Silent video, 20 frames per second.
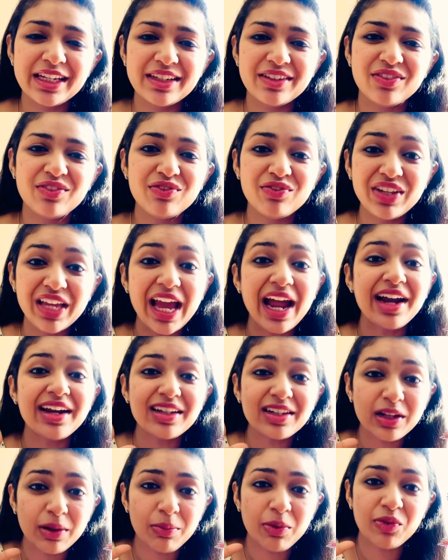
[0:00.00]
we had a
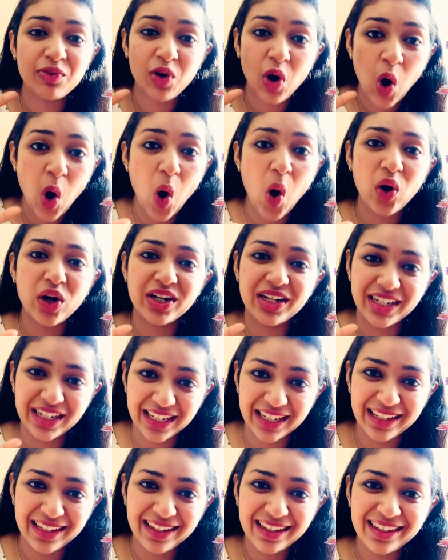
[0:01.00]
cup of hot
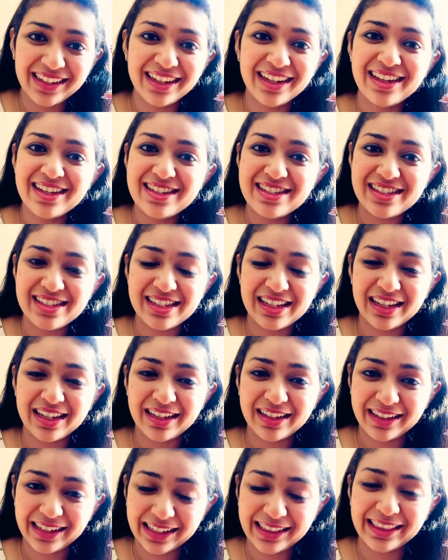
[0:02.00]
tea
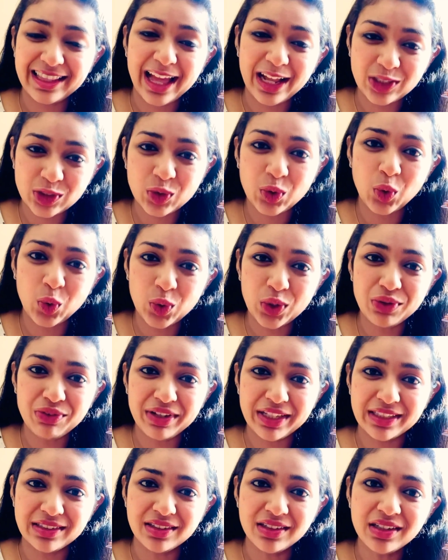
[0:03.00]
in that cold
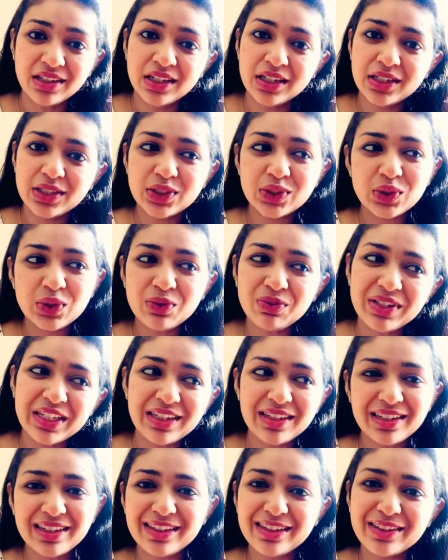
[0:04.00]
weather, so
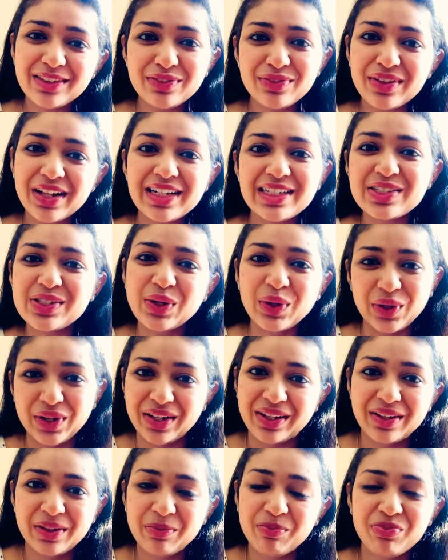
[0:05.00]
we felt good.
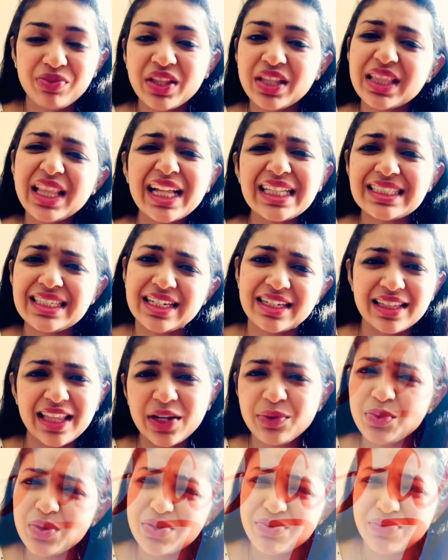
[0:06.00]
That's it. That was for